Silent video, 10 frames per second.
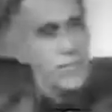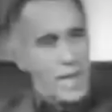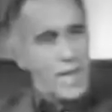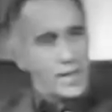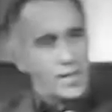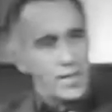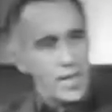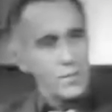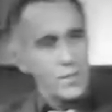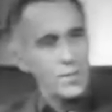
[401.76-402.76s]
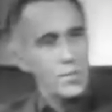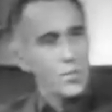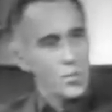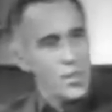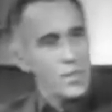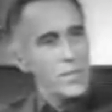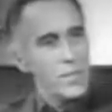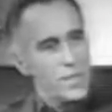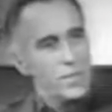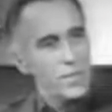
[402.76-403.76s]
fact, and people really
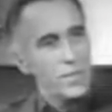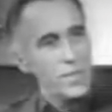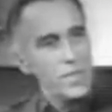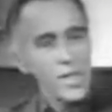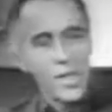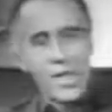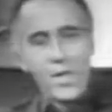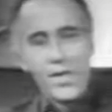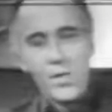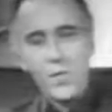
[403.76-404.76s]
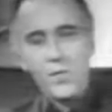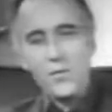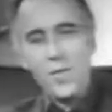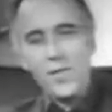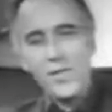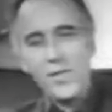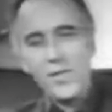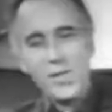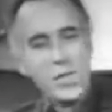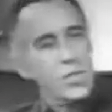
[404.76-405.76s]
believe in this. As a matter of fact, there
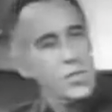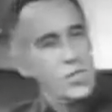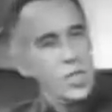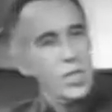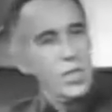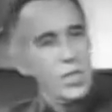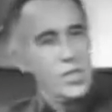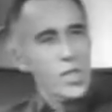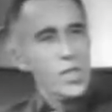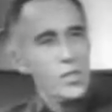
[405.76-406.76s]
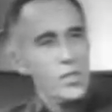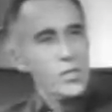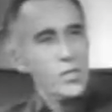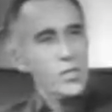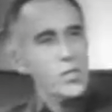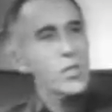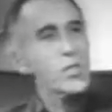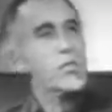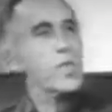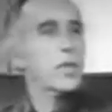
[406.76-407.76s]
is a church in Los Angeles called the
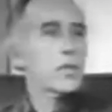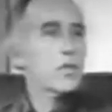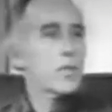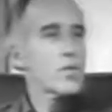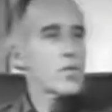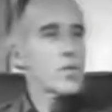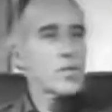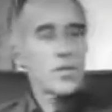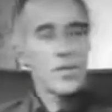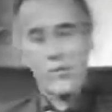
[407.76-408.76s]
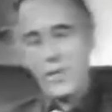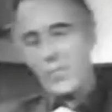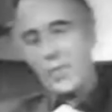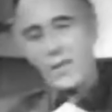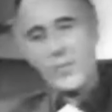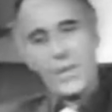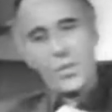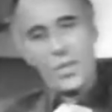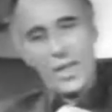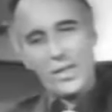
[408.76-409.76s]
Church of Satan, which is run by a man
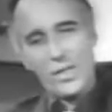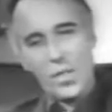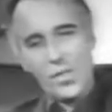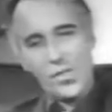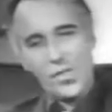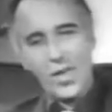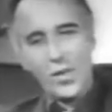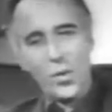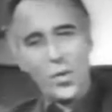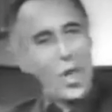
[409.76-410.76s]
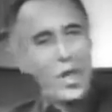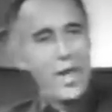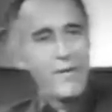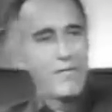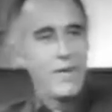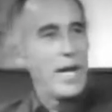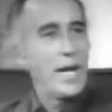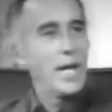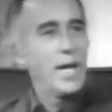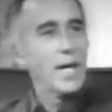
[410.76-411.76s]
called Anton Szandor
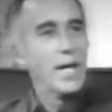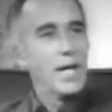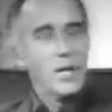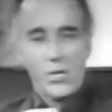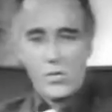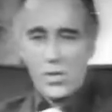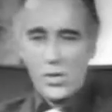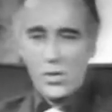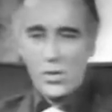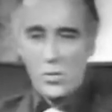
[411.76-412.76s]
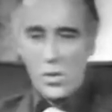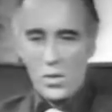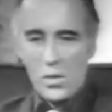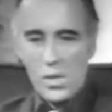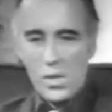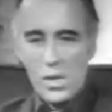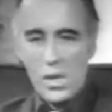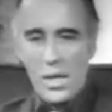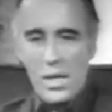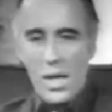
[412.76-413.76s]
LaVey, who has written 2 books.
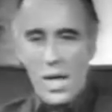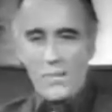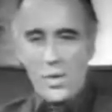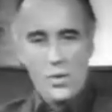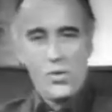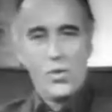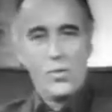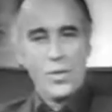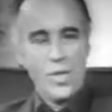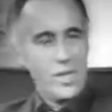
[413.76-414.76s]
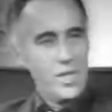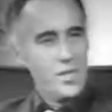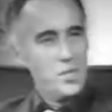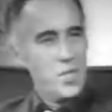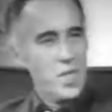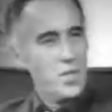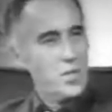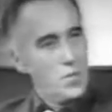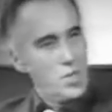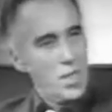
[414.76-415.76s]
I'm not sure that he intended to be taken
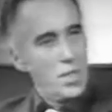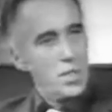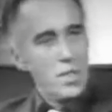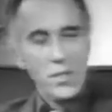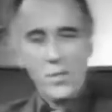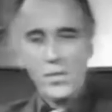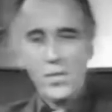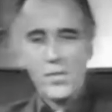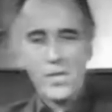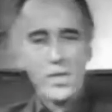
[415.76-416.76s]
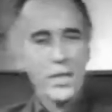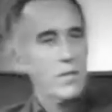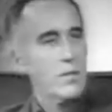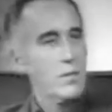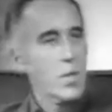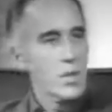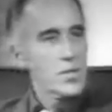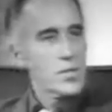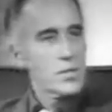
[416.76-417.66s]
too seriously, otherwise, obviously, if it was